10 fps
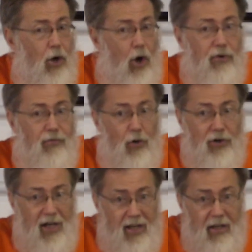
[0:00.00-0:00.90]
or
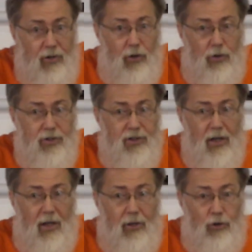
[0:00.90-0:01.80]
for the Hindus
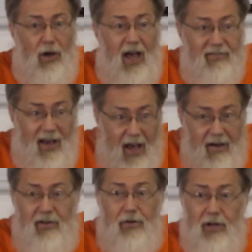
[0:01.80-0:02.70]
to have
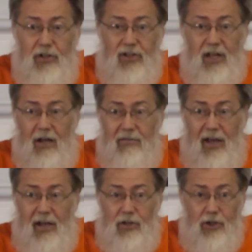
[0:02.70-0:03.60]
ever reached
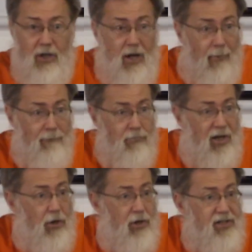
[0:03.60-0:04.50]
salvation
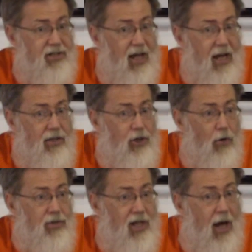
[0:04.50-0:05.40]
because they
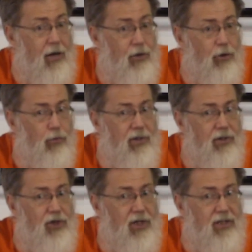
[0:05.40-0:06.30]
are not
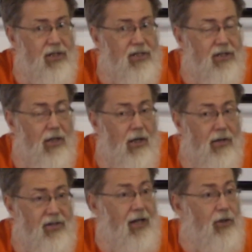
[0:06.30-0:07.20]
with Jesus.
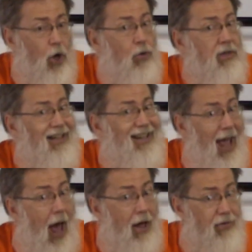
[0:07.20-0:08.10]
They don't
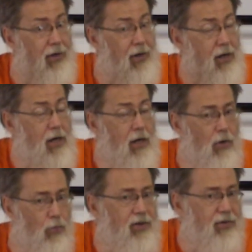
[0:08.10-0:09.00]
gather
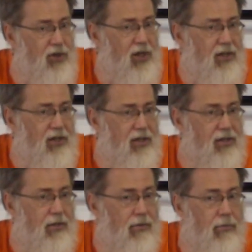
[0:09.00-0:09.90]
with
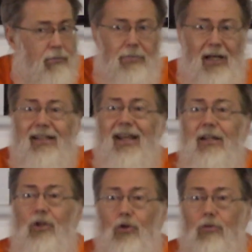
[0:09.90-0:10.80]
Jesus, but
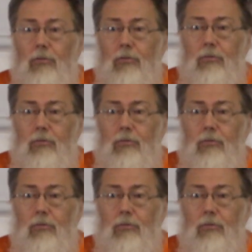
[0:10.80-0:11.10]
they do.